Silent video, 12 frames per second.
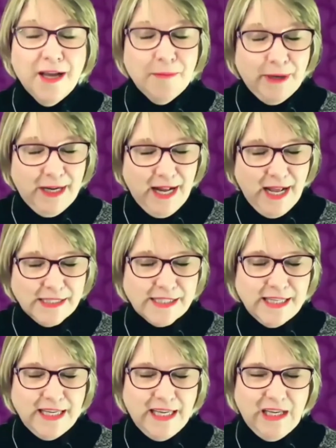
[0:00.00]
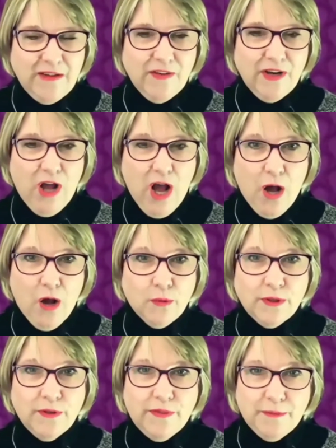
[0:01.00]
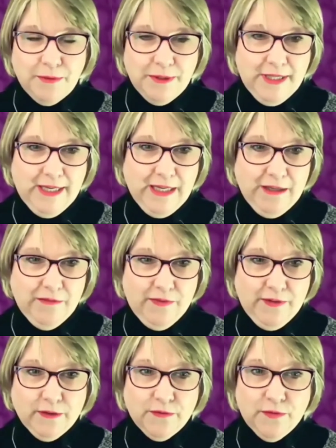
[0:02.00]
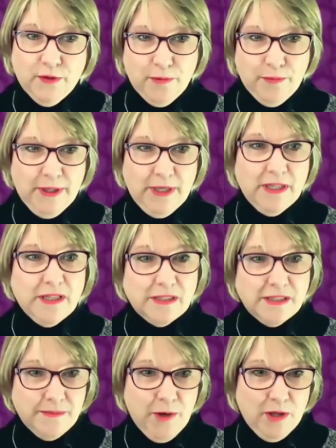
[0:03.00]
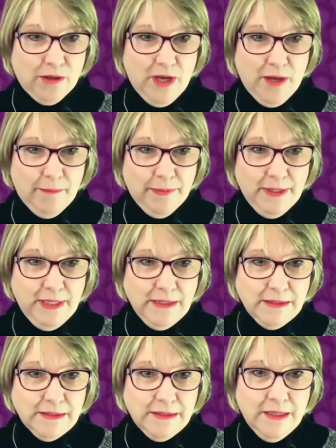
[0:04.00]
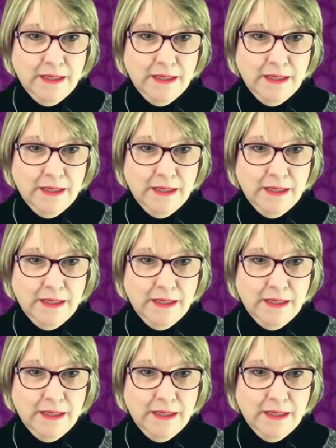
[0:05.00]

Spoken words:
but it has to even out the playing field for the big and the small companies,